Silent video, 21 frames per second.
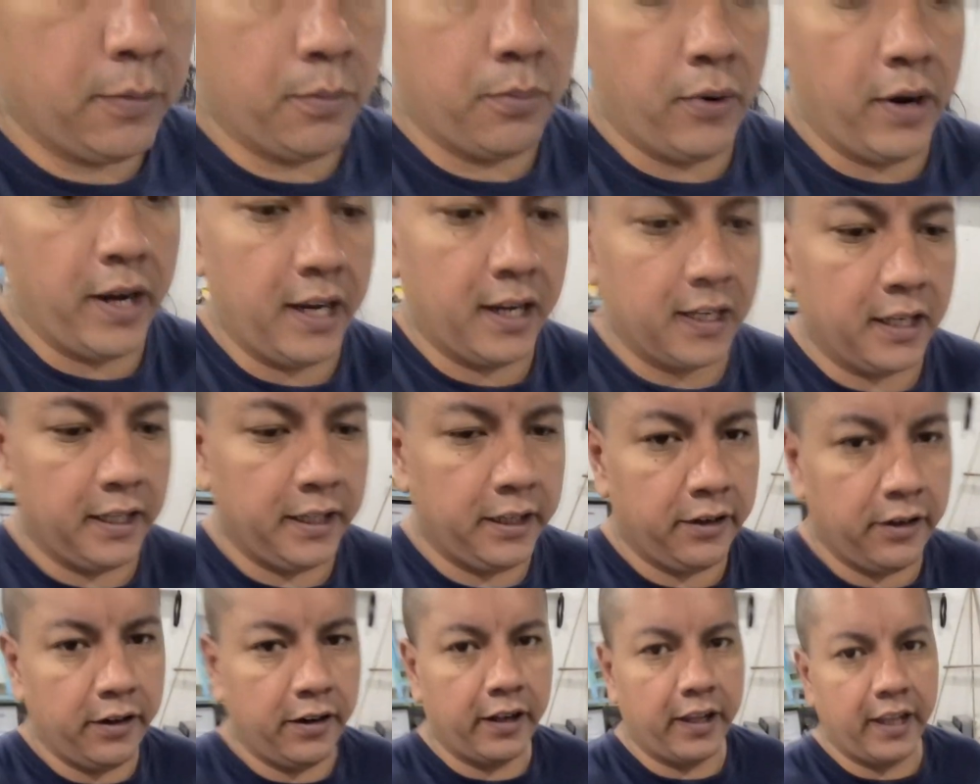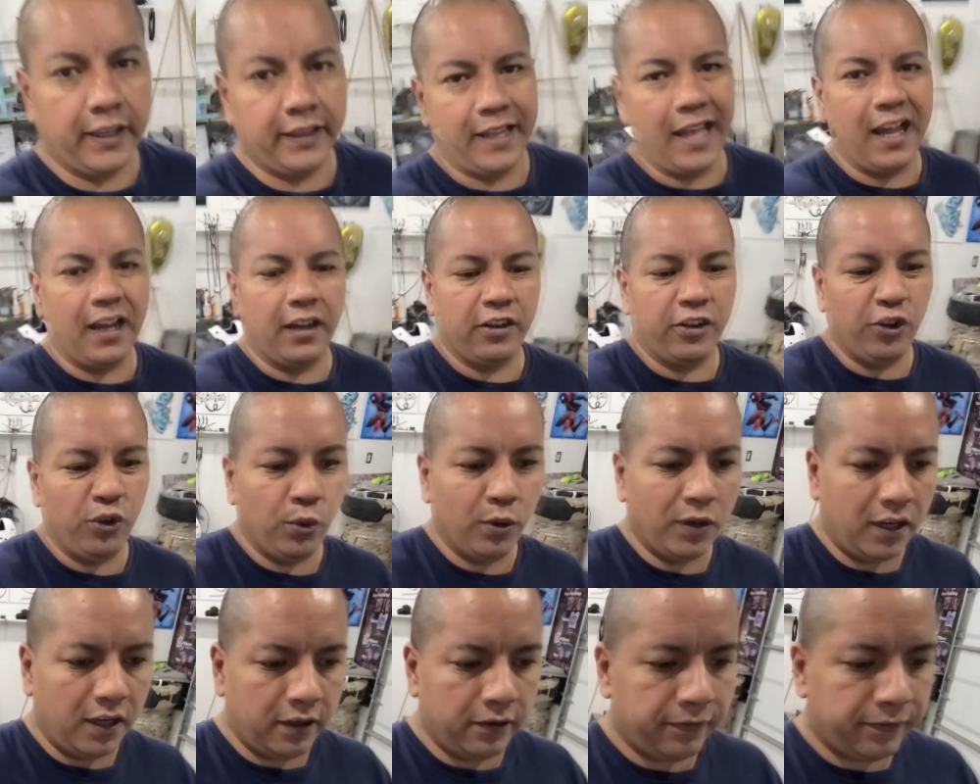brake cleaner to get that goo
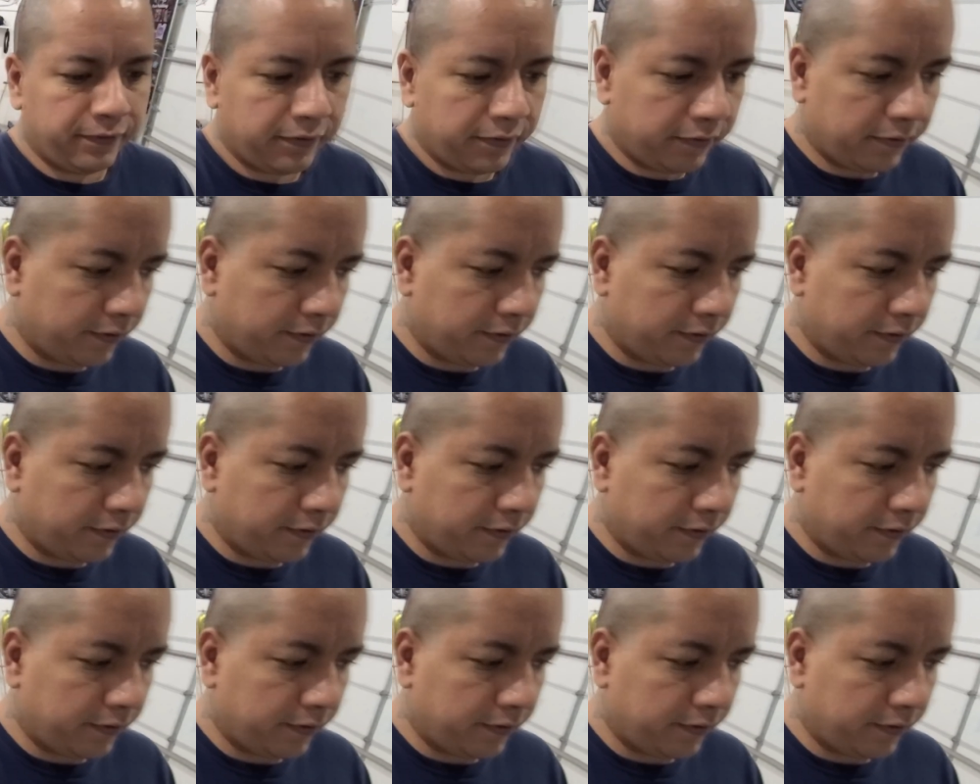off.